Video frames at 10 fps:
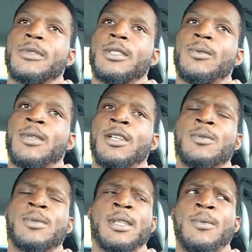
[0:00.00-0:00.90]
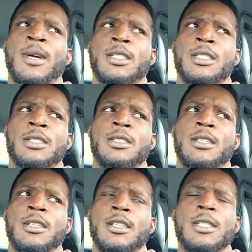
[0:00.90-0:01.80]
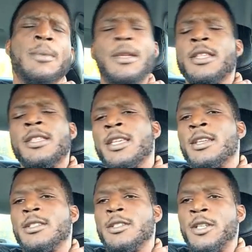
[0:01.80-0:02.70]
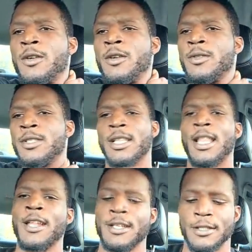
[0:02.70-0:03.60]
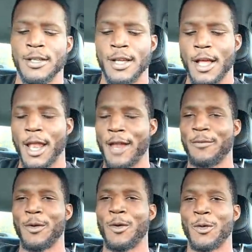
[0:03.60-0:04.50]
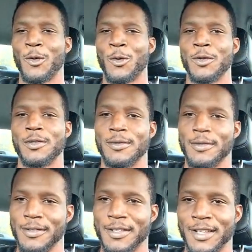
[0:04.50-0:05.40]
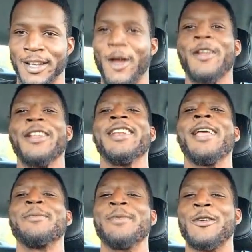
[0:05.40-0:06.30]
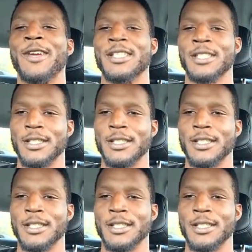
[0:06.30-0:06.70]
What else was I watching? Some other things. There's a lot of them going on. All their names be crazy.